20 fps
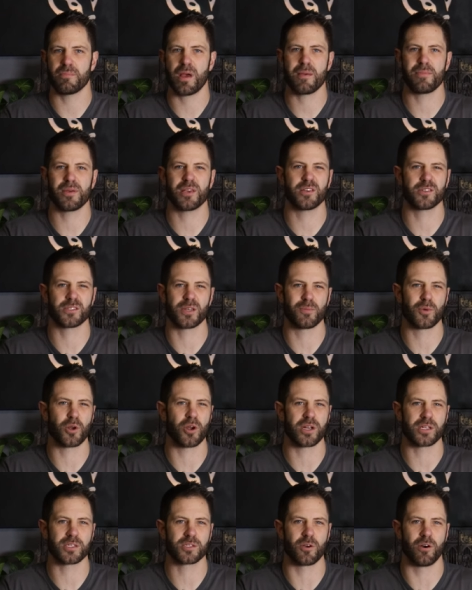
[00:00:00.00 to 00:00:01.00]
maybe because I'm
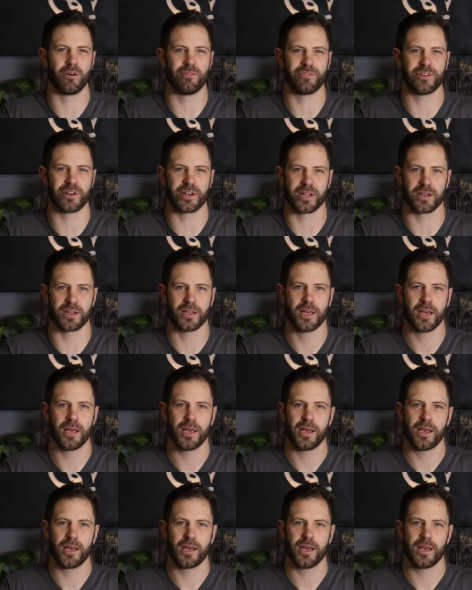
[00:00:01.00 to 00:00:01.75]
not as confident.